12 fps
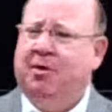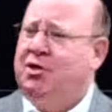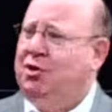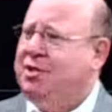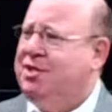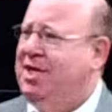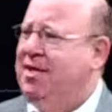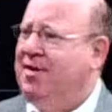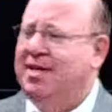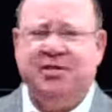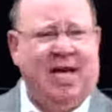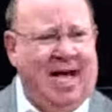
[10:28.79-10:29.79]
But you see
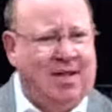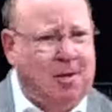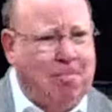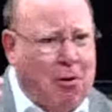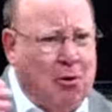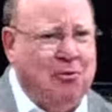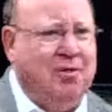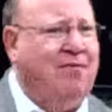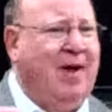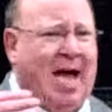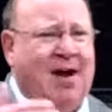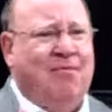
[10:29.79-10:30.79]
this at the birth
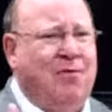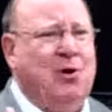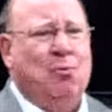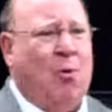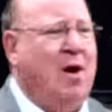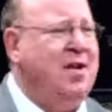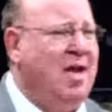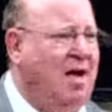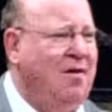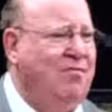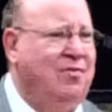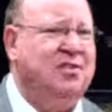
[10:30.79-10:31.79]
of every one
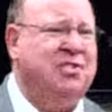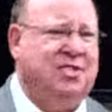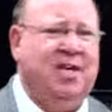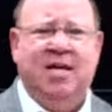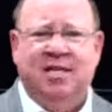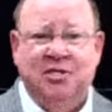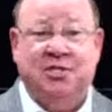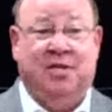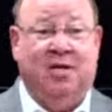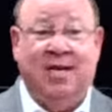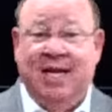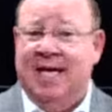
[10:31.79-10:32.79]
of the sons
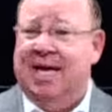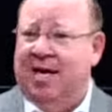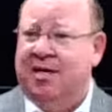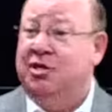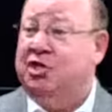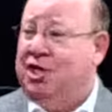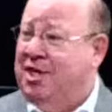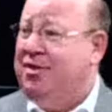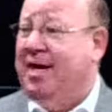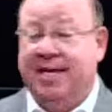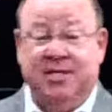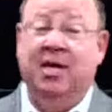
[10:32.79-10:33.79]
to Leah.
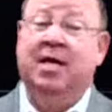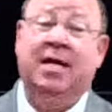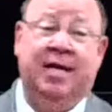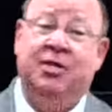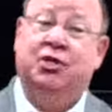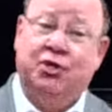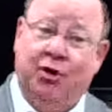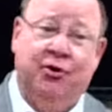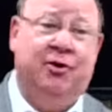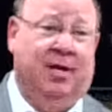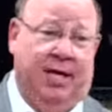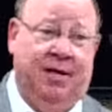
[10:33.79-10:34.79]
She thinks,
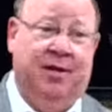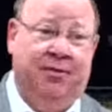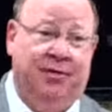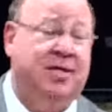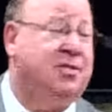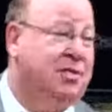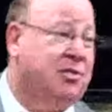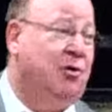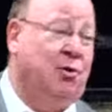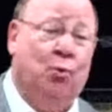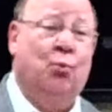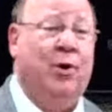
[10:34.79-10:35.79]
certainly, this
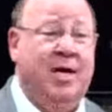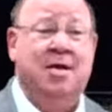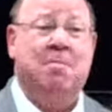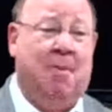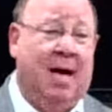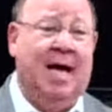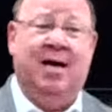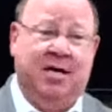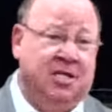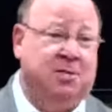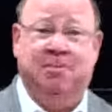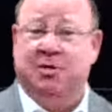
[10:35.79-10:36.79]
is going to win my
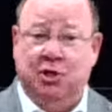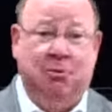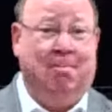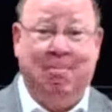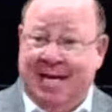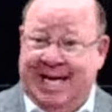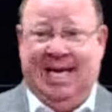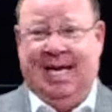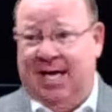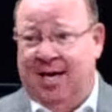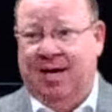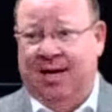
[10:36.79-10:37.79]
husband to
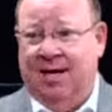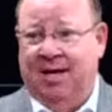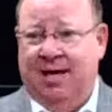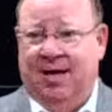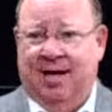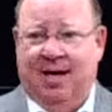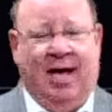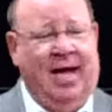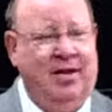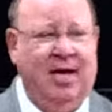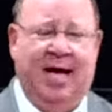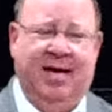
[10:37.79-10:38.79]
me.
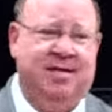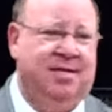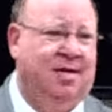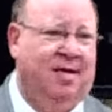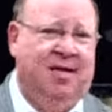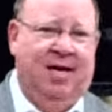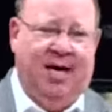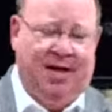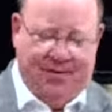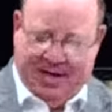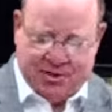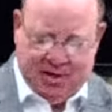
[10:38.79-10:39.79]
And yet,
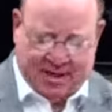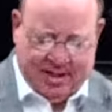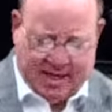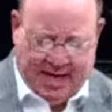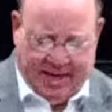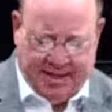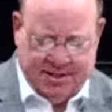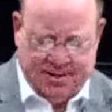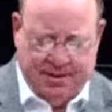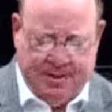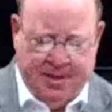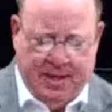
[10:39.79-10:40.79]
that's not the
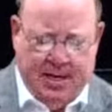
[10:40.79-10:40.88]
case.